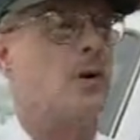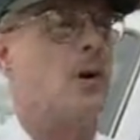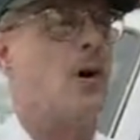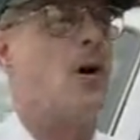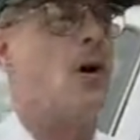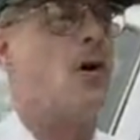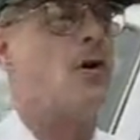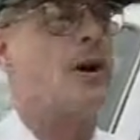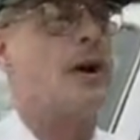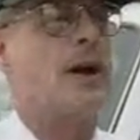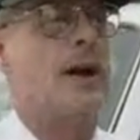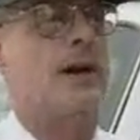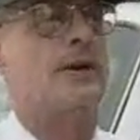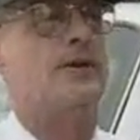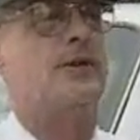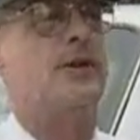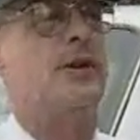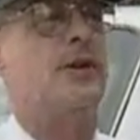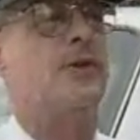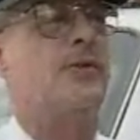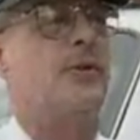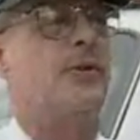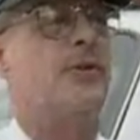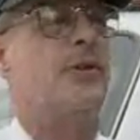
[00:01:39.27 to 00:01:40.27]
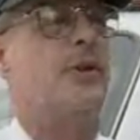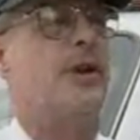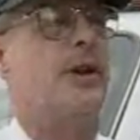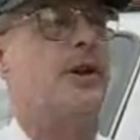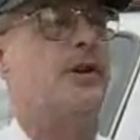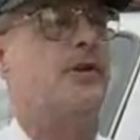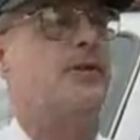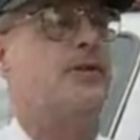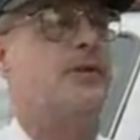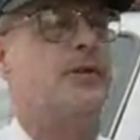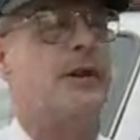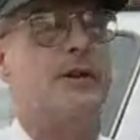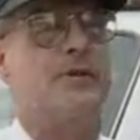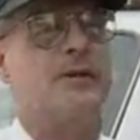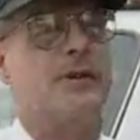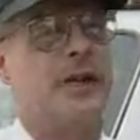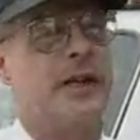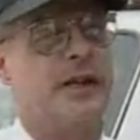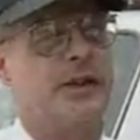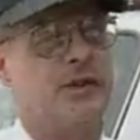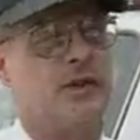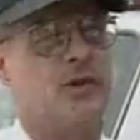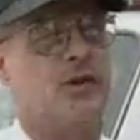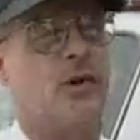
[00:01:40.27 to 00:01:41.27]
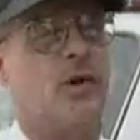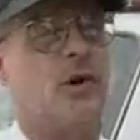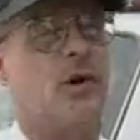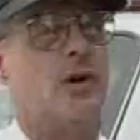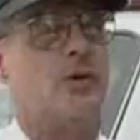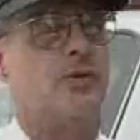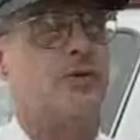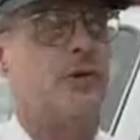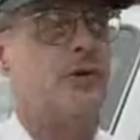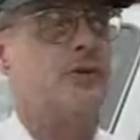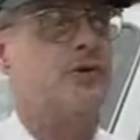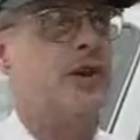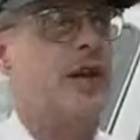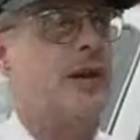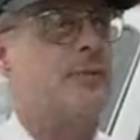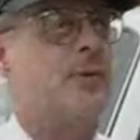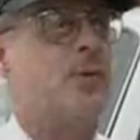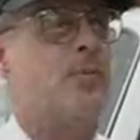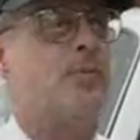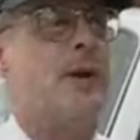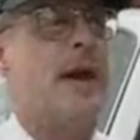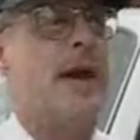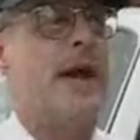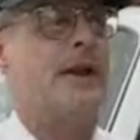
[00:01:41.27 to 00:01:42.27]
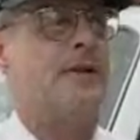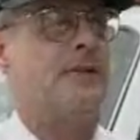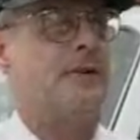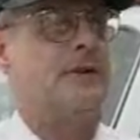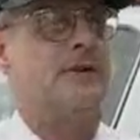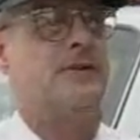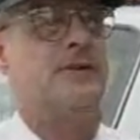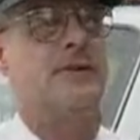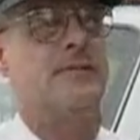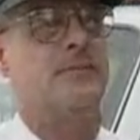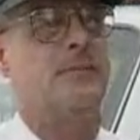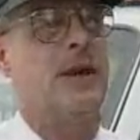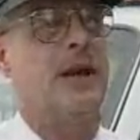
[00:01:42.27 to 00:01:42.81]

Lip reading: all kinds of different things as they relate to cars. For example, batteries.